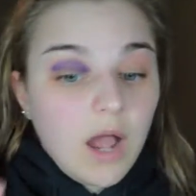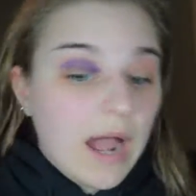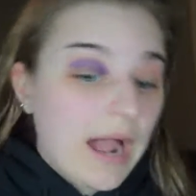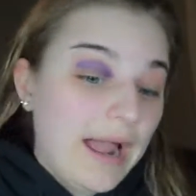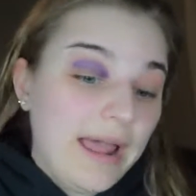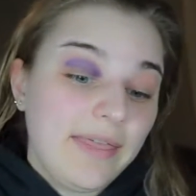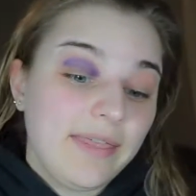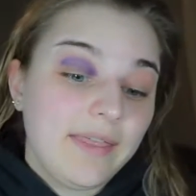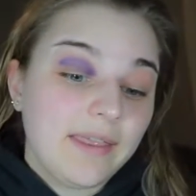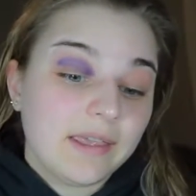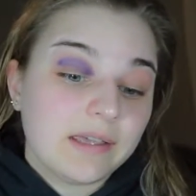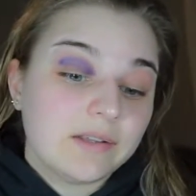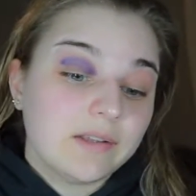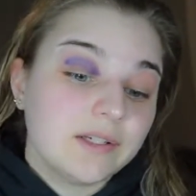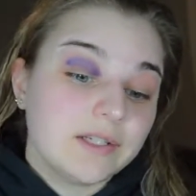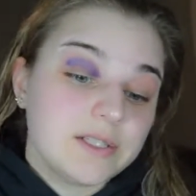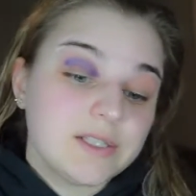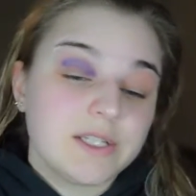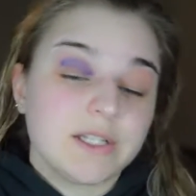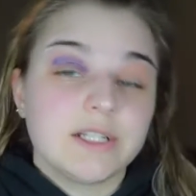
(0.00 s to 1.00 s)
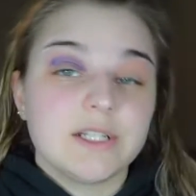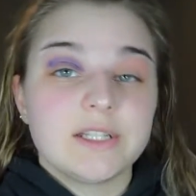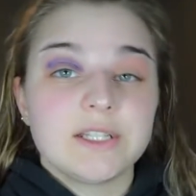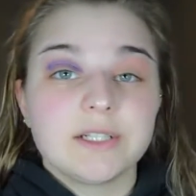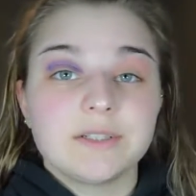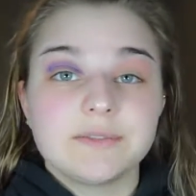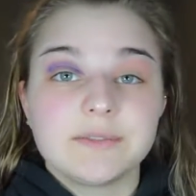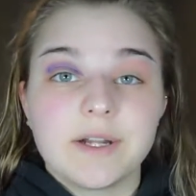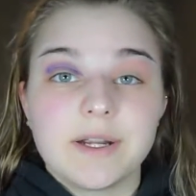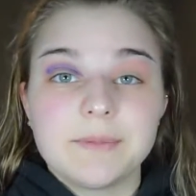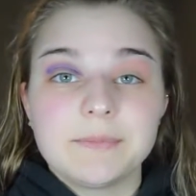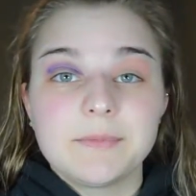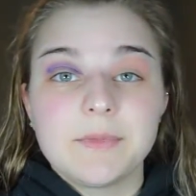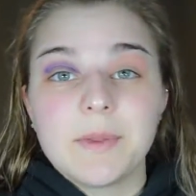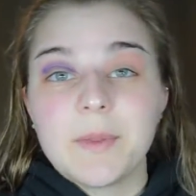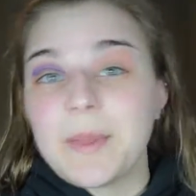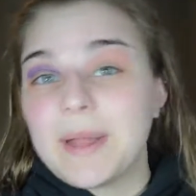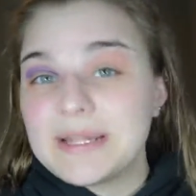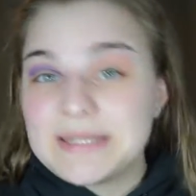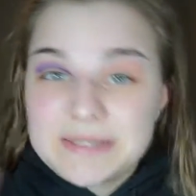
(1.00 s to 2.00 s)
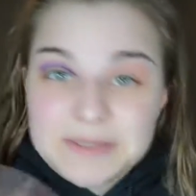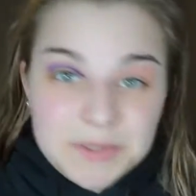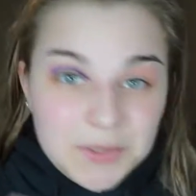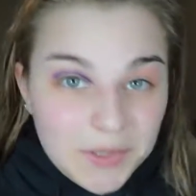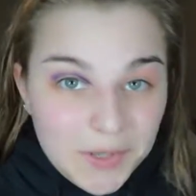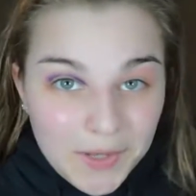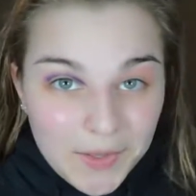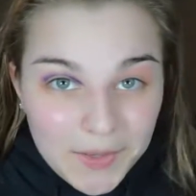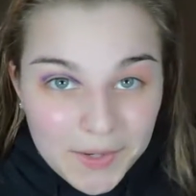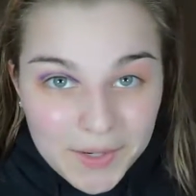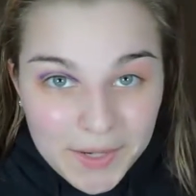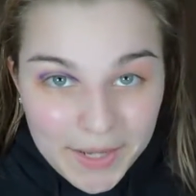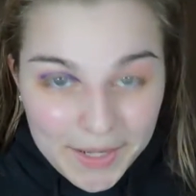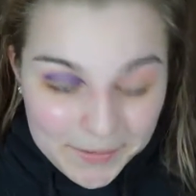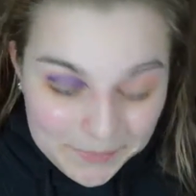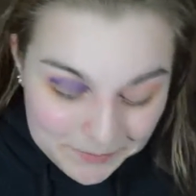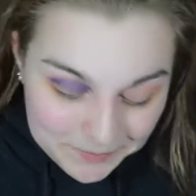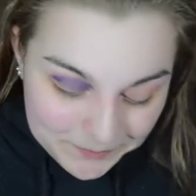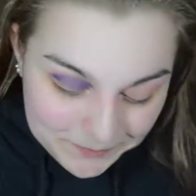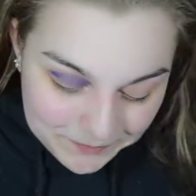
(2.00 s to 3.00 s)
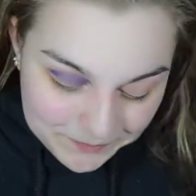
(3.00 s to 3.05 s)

I think it looks good so far. Let's do the other eye.